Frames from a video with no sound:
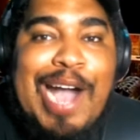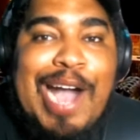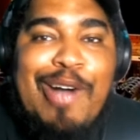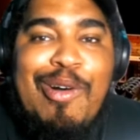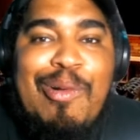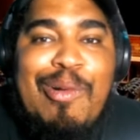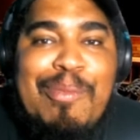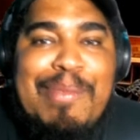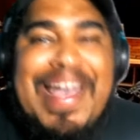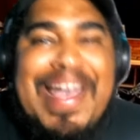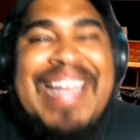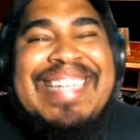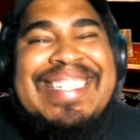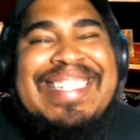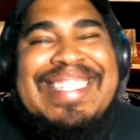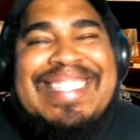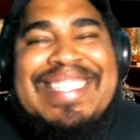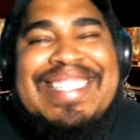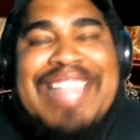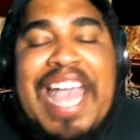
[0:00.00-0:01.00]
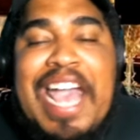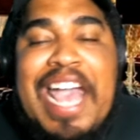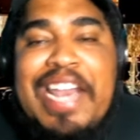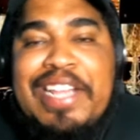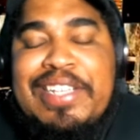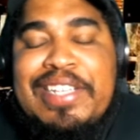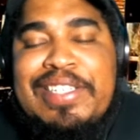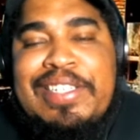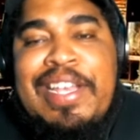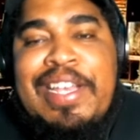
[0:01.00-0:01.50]
outmatch
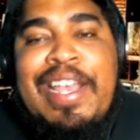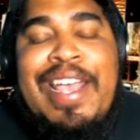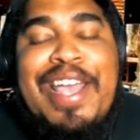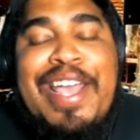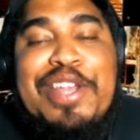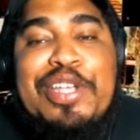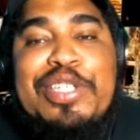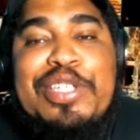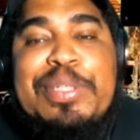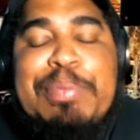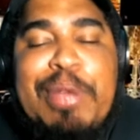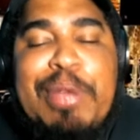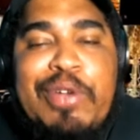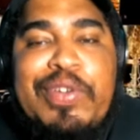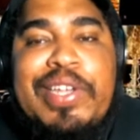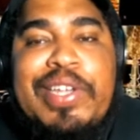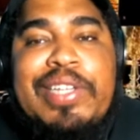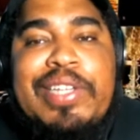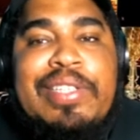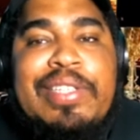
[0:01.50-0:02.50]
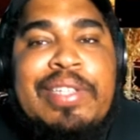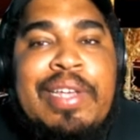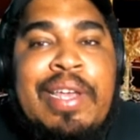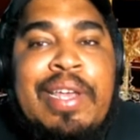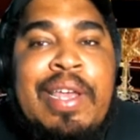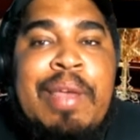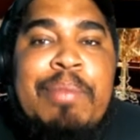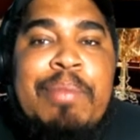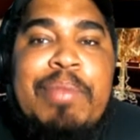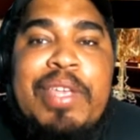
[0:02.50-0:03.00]
status and experience
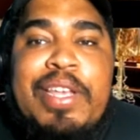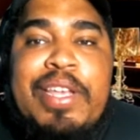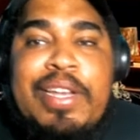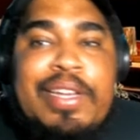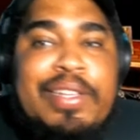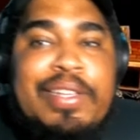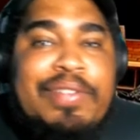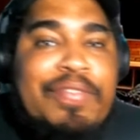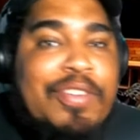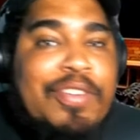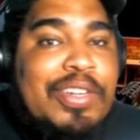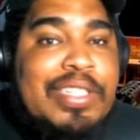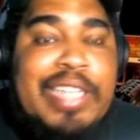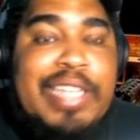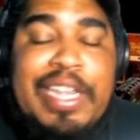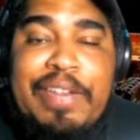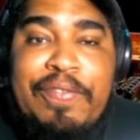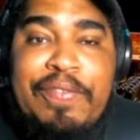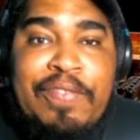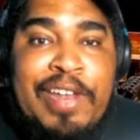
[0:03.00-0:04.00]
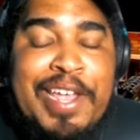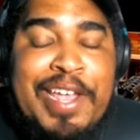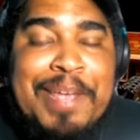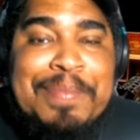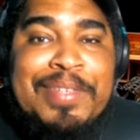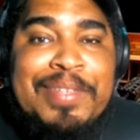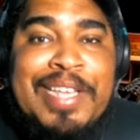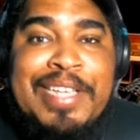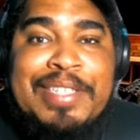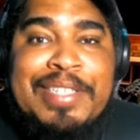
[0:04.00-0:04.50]
because First Lady
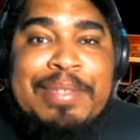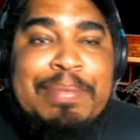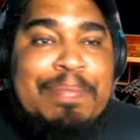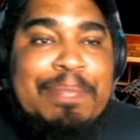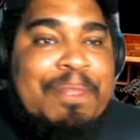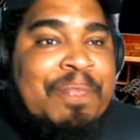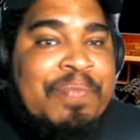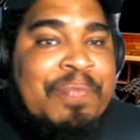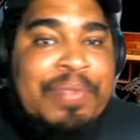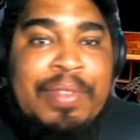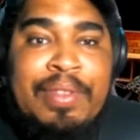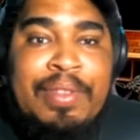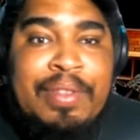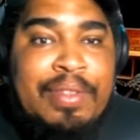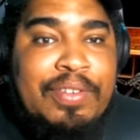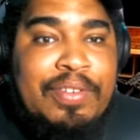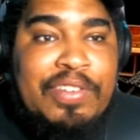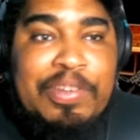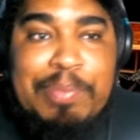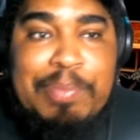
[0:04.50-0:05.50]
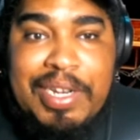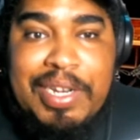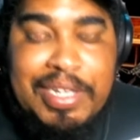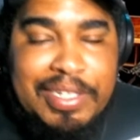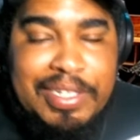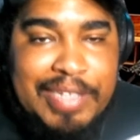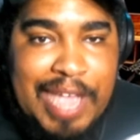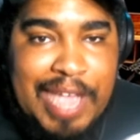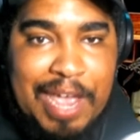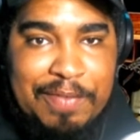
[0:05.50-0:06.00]
Flames has she's been in
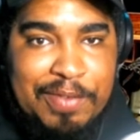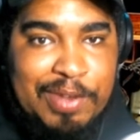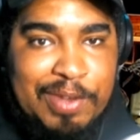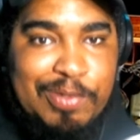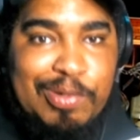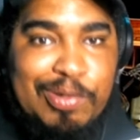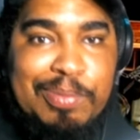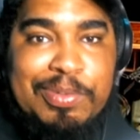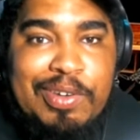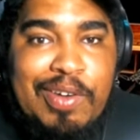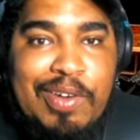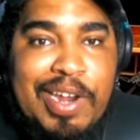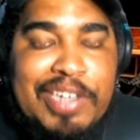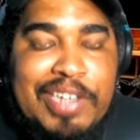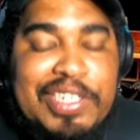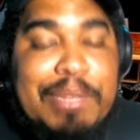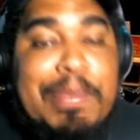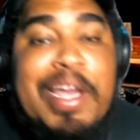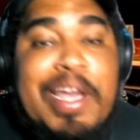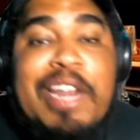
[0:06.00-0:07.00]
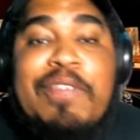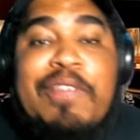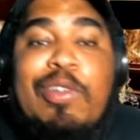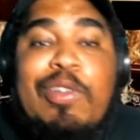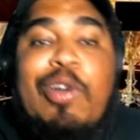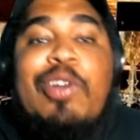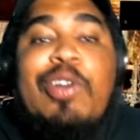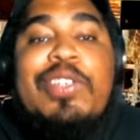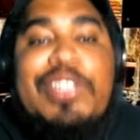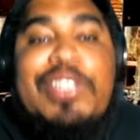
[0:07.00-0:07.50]
these caffeine rooms, all right? She might have
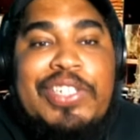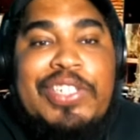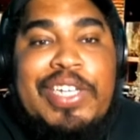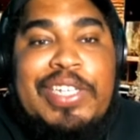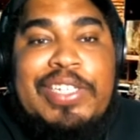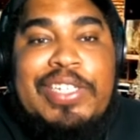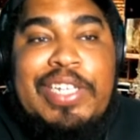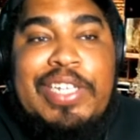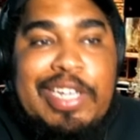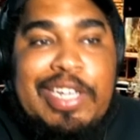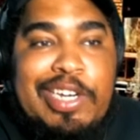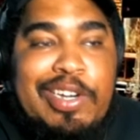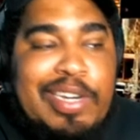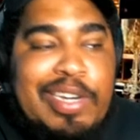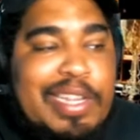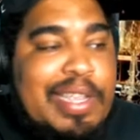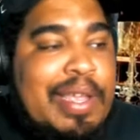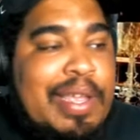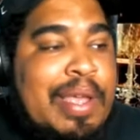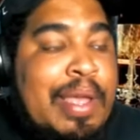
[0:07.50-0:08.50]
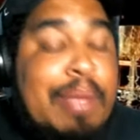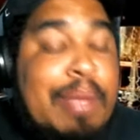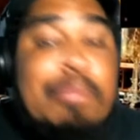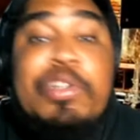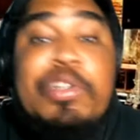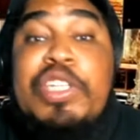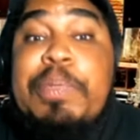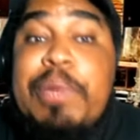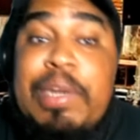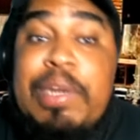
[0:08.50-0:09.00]
lost to JC clearly,
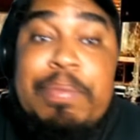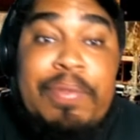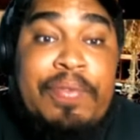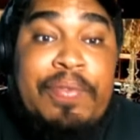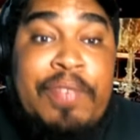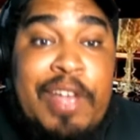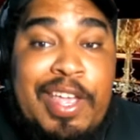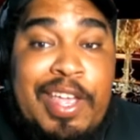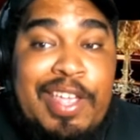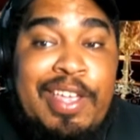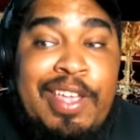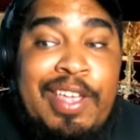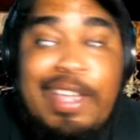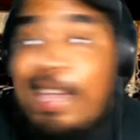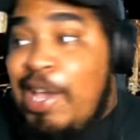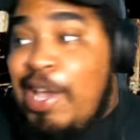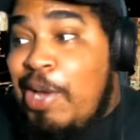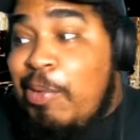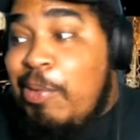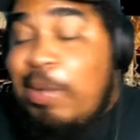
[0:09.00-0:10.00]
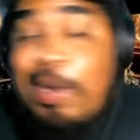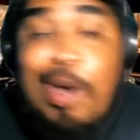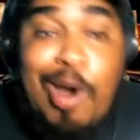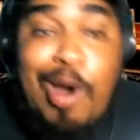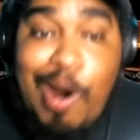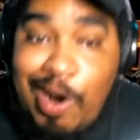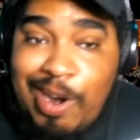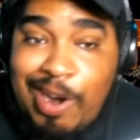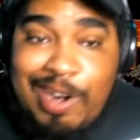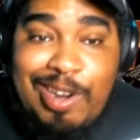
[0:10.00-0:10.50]
but she put up a fight when
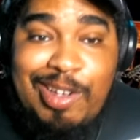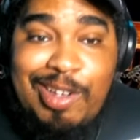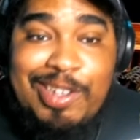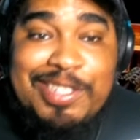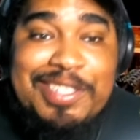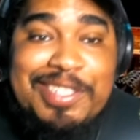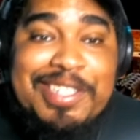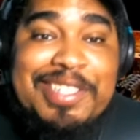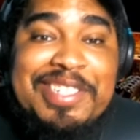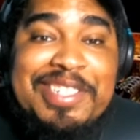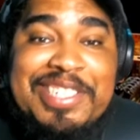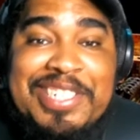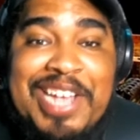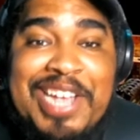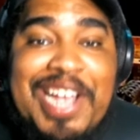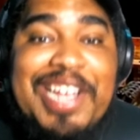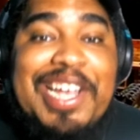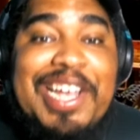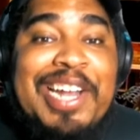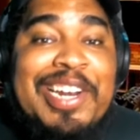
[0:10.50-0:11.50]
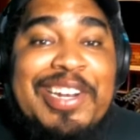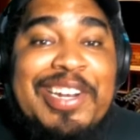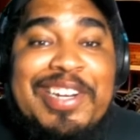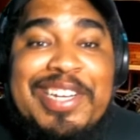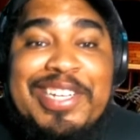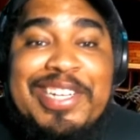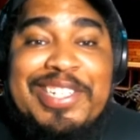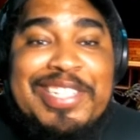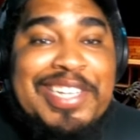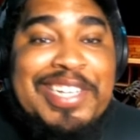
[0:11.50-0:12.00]
Hart lost to Shine,
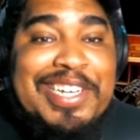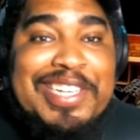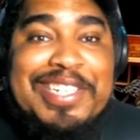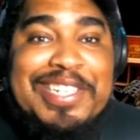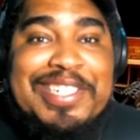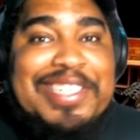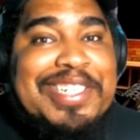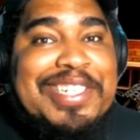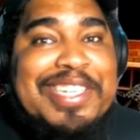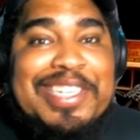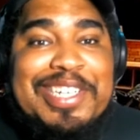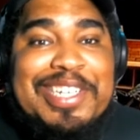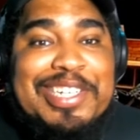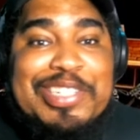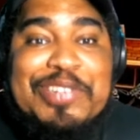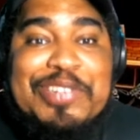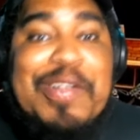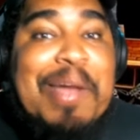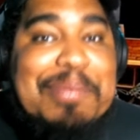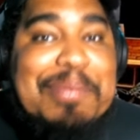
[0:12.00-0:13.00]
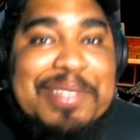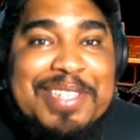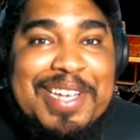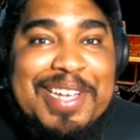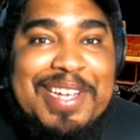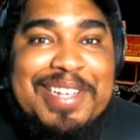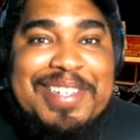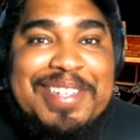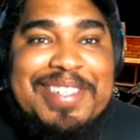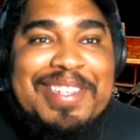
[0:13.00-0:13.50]
clearly, she she looked
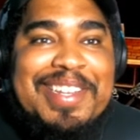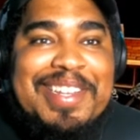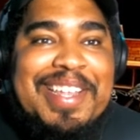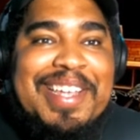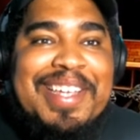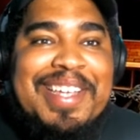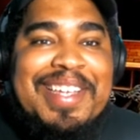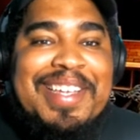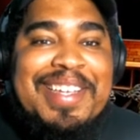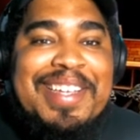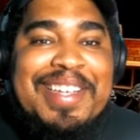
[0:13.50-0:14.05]
traumatized. Like